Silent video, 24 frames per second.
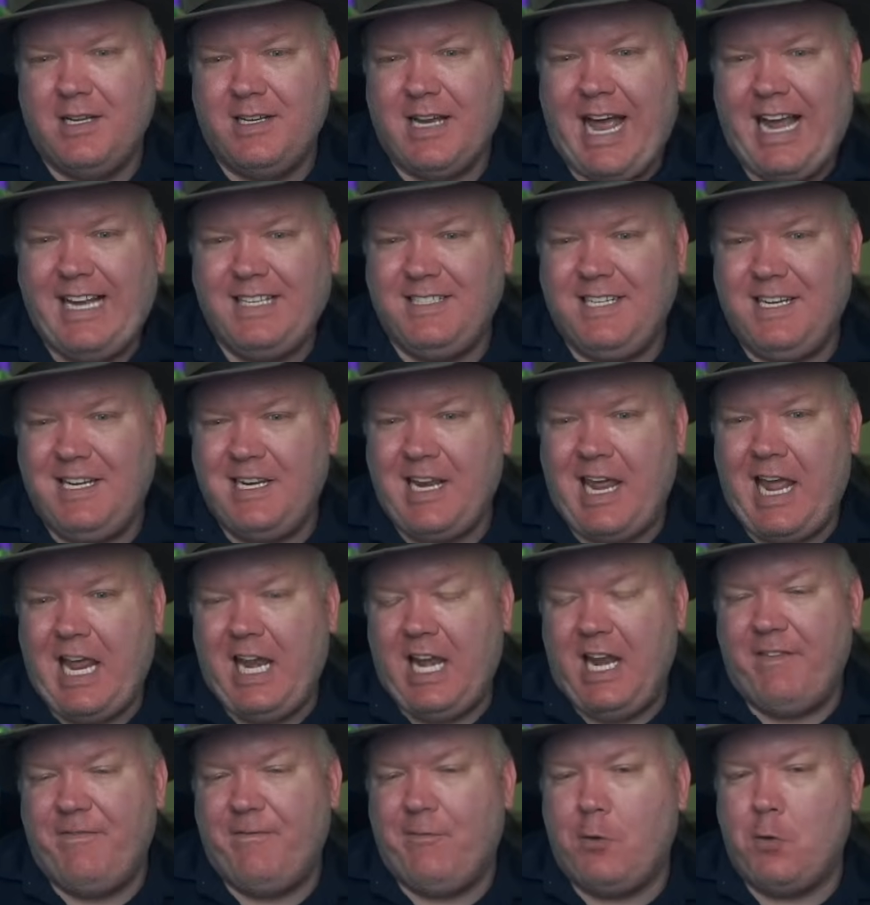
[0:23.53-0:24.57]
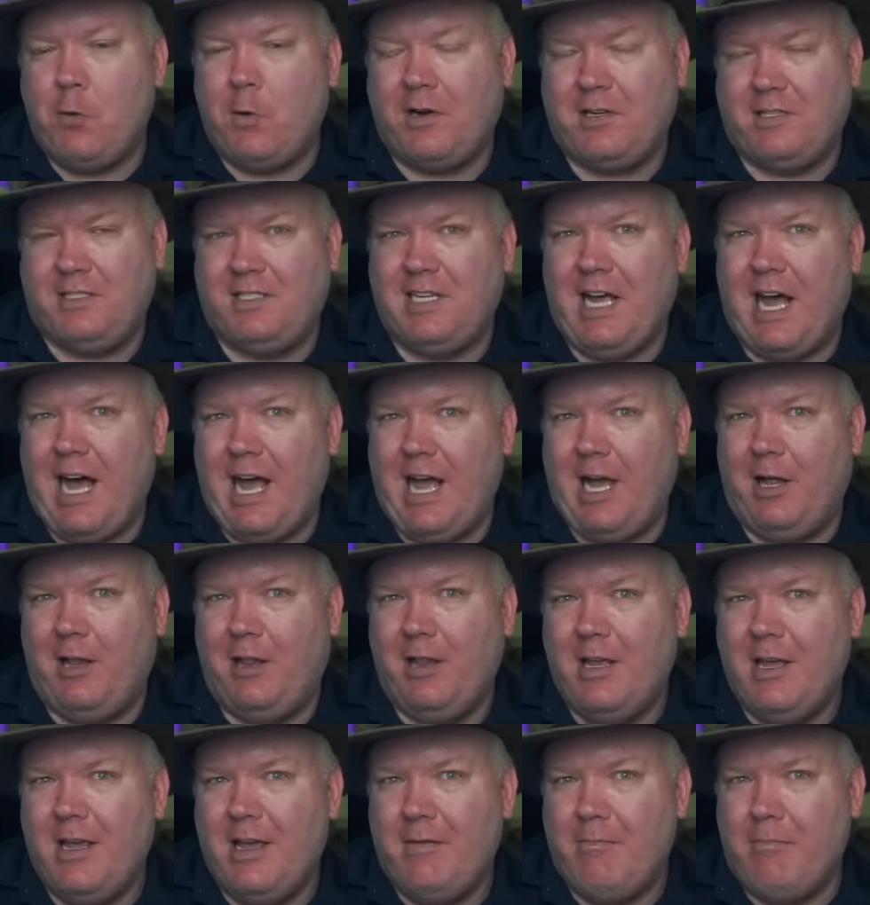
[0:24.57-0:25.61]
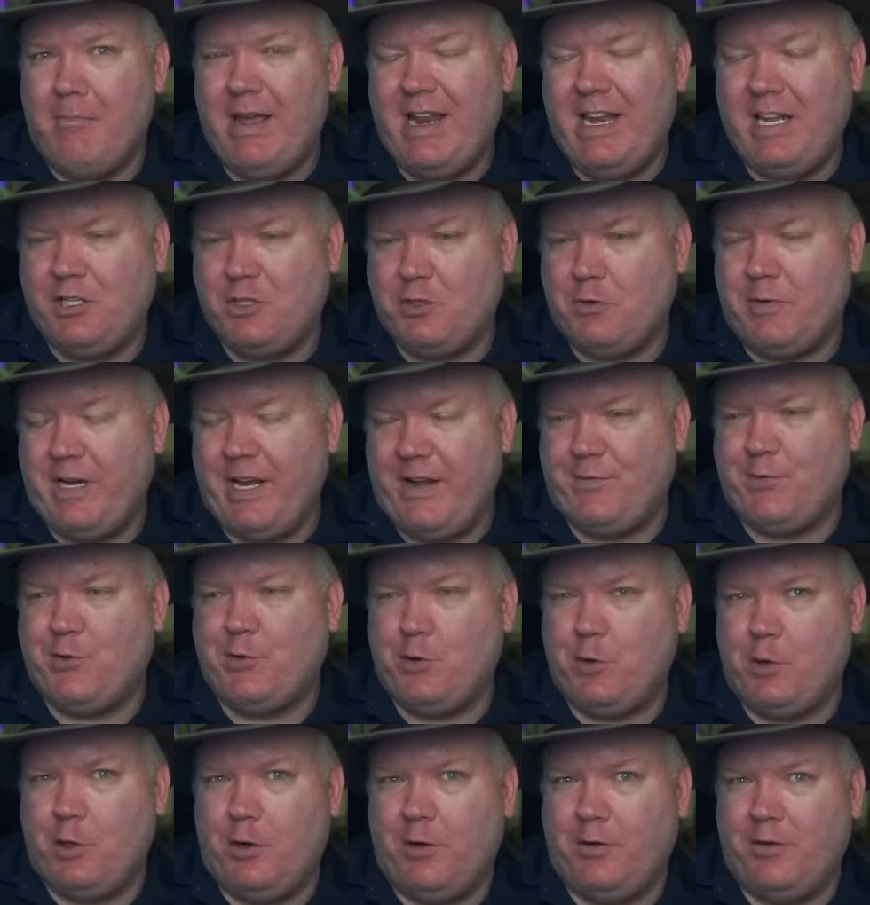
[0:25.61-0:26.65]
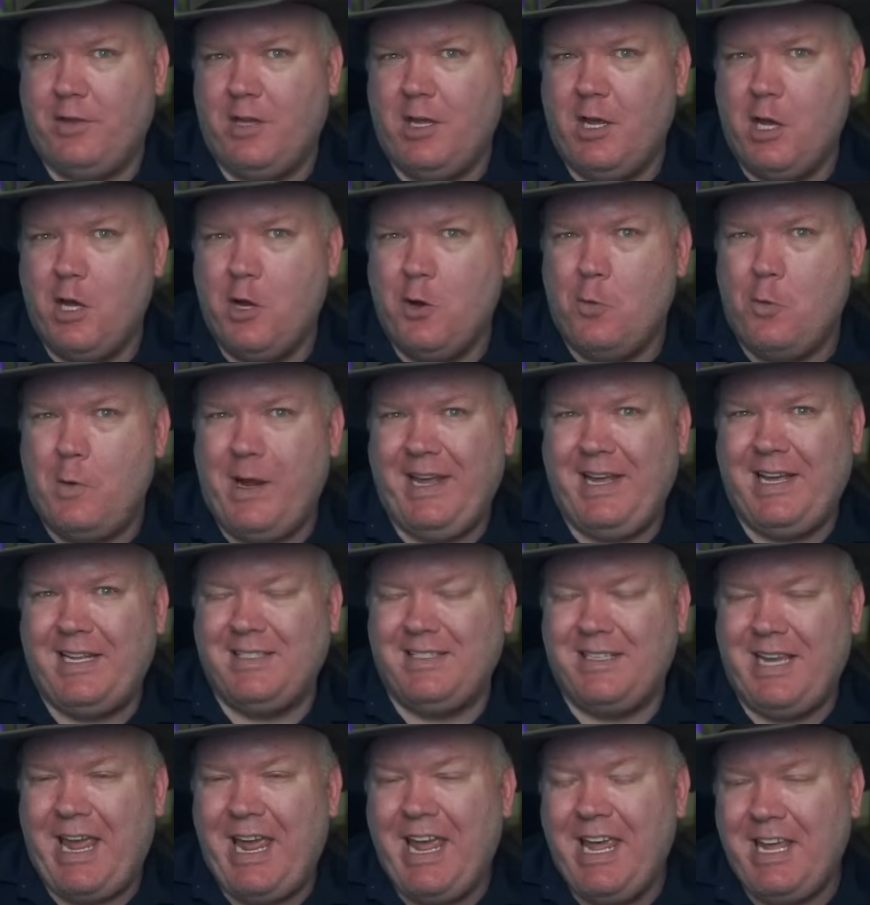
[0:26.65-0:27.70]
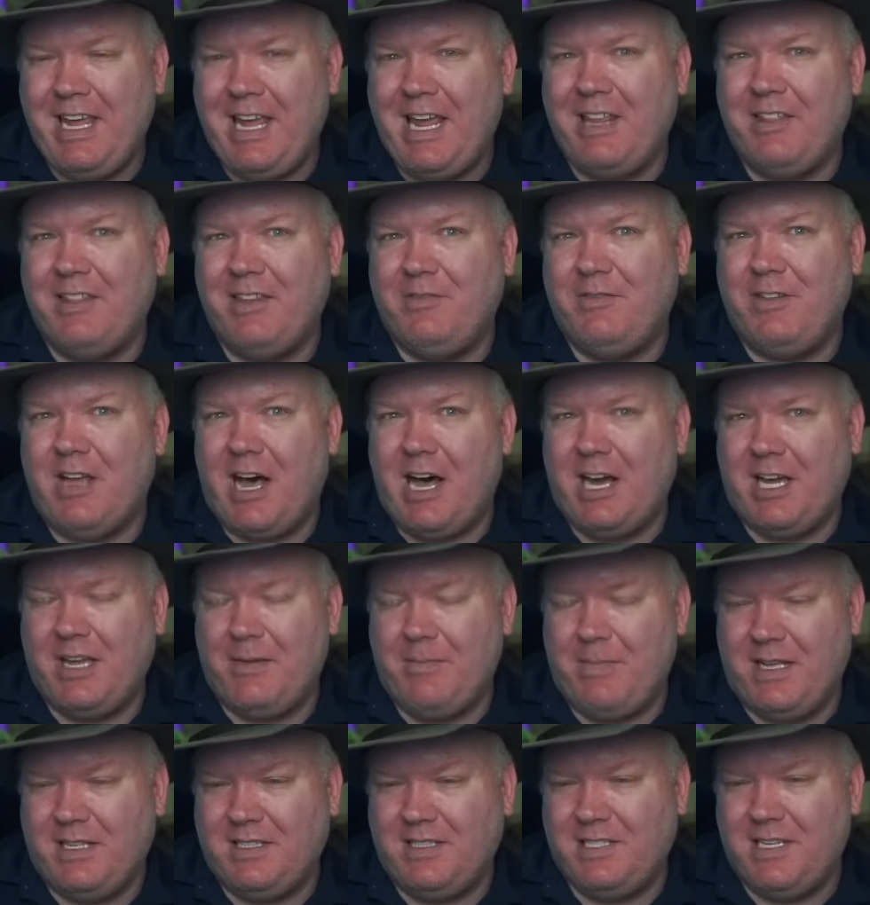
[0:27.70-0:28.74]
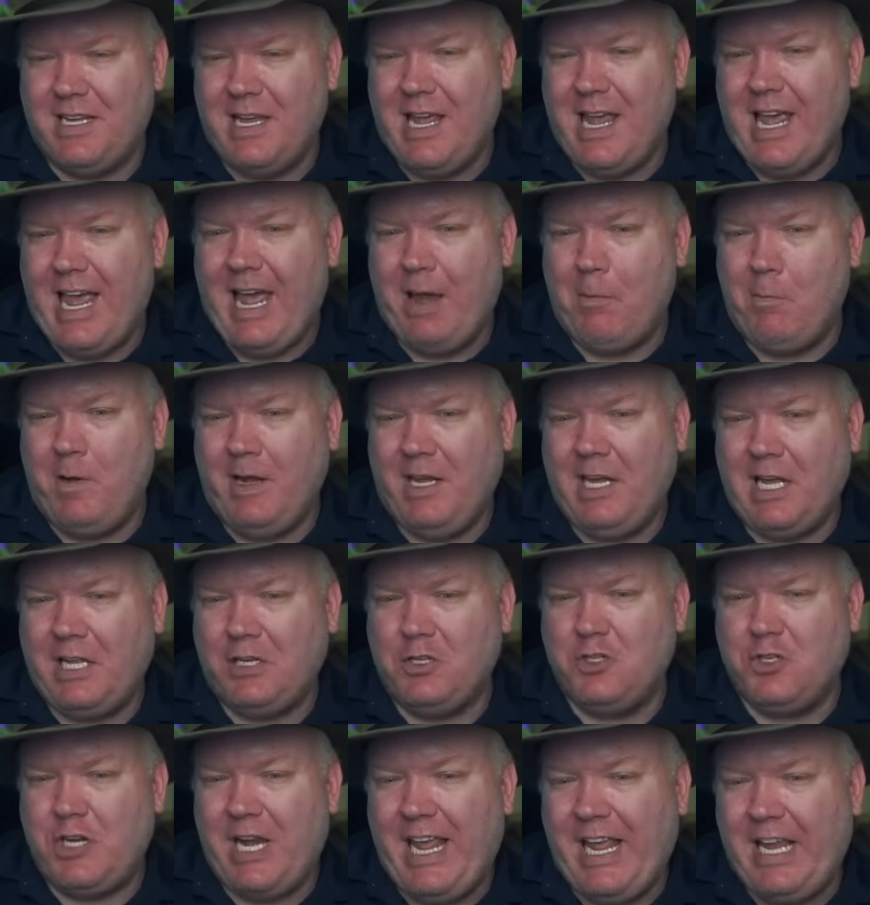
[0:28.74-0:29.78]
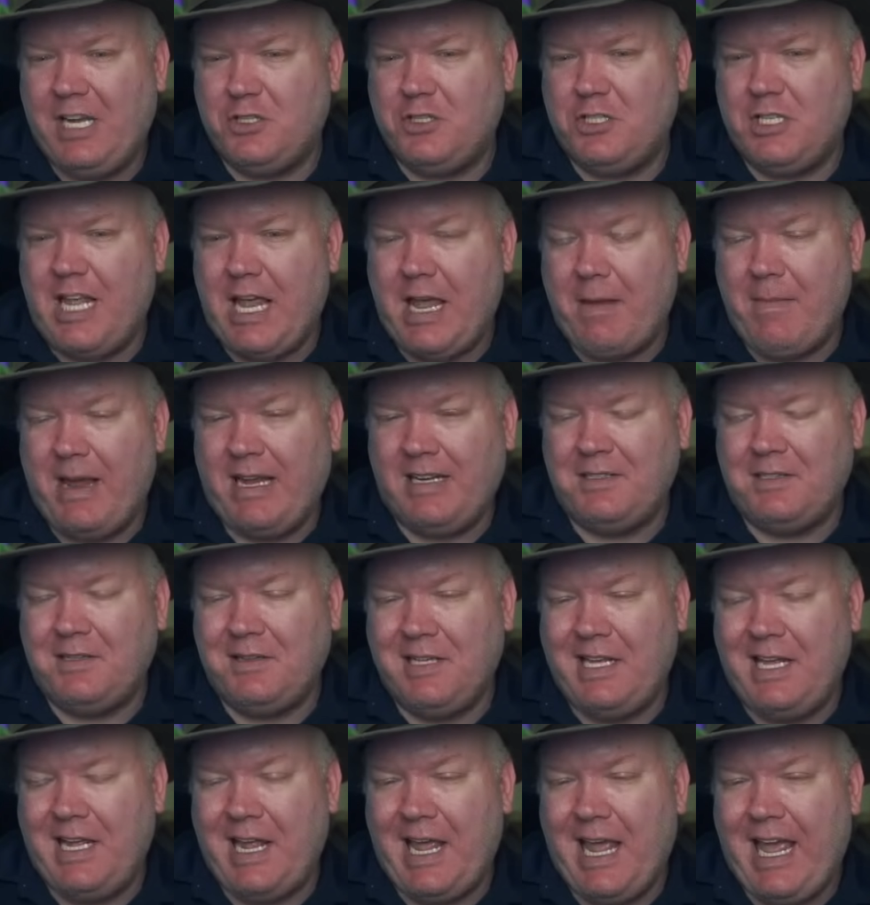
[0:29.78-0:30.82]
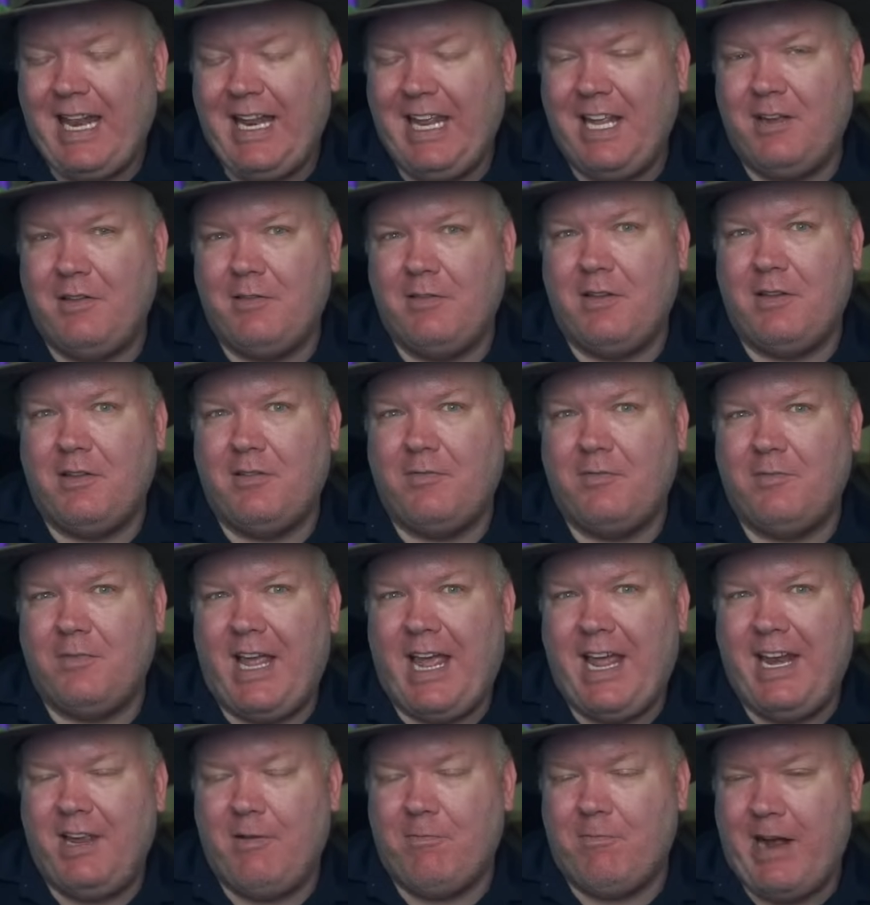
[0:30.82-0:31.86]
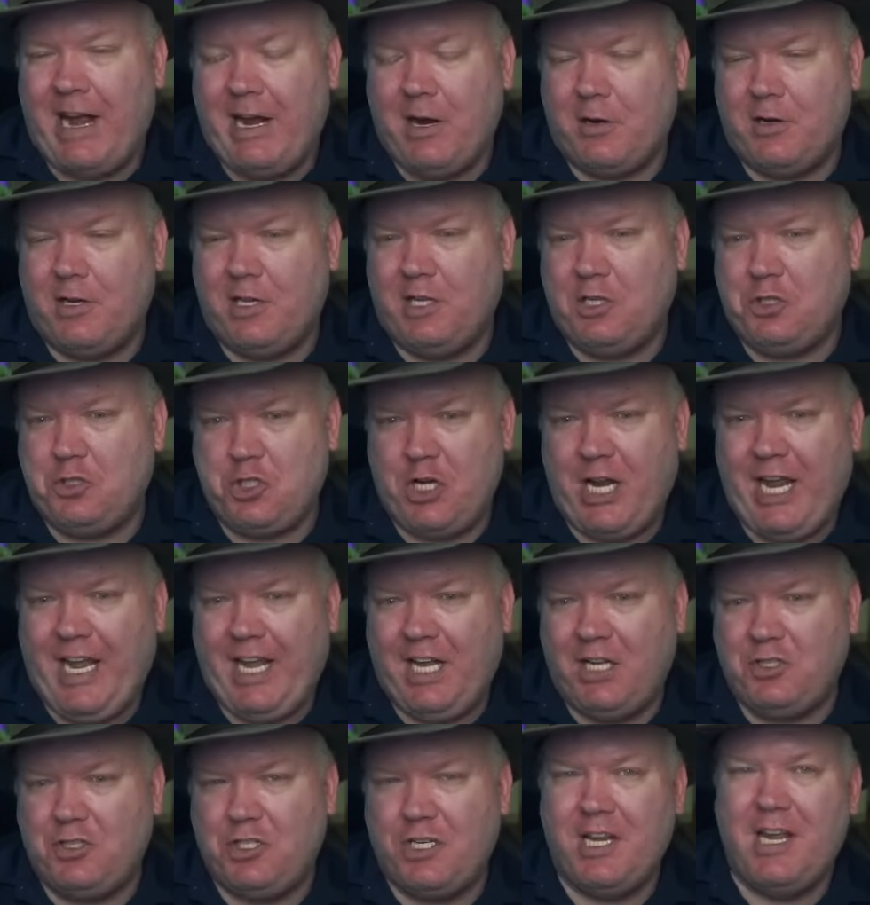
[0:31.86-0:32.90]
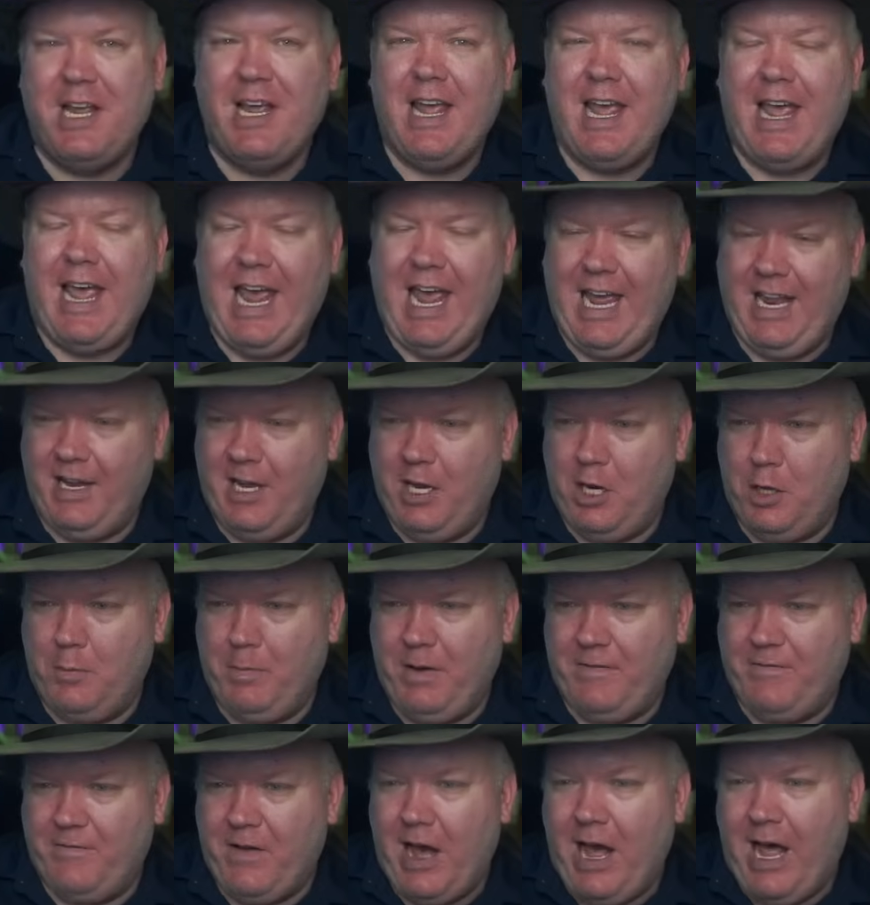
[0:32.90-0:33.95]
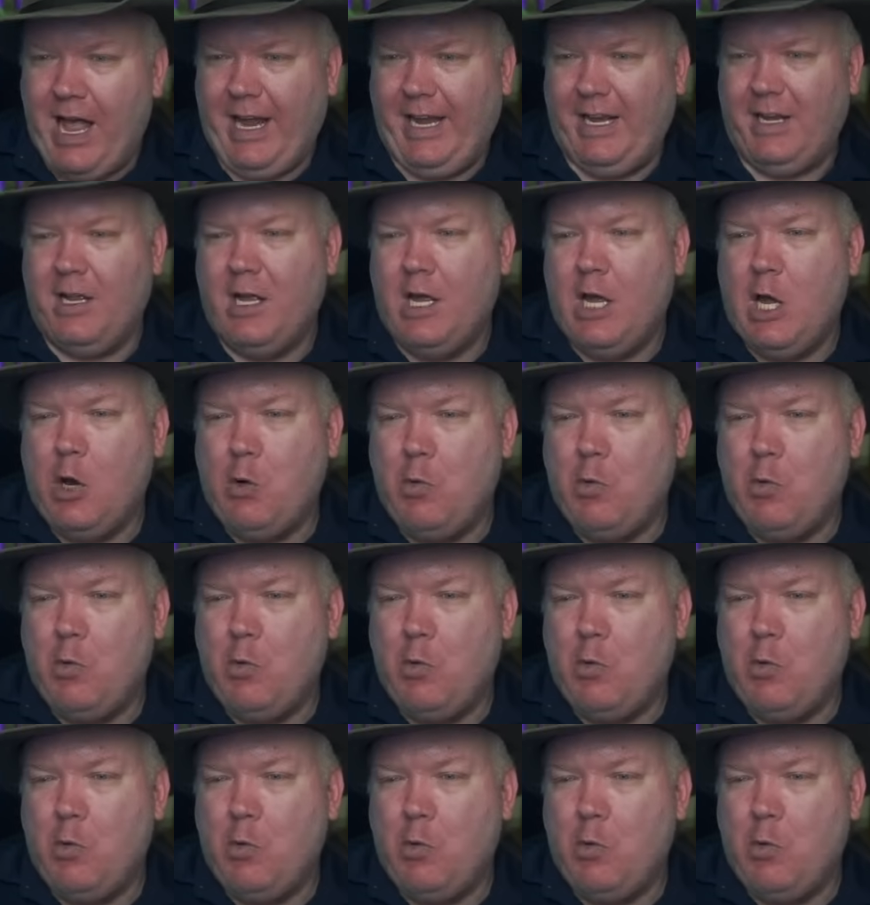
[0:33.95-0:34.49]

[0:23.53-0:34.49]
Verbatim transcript: 1984 style Ministry of Truth. We can take in the documents and we can change them and delete any any record of the change and it'll be fine.